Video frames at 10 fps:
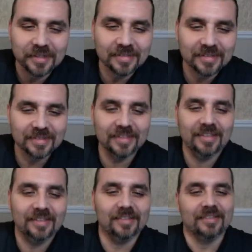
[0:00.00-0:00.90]
Ese
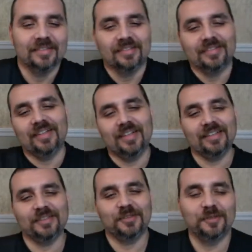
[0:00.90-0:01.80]
sí, I
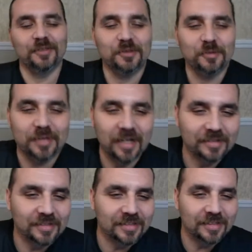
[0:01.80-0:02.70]
could do the
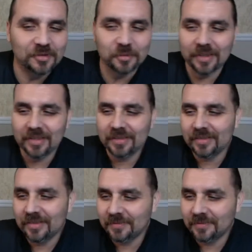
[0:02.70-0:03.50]
2000s and 20s.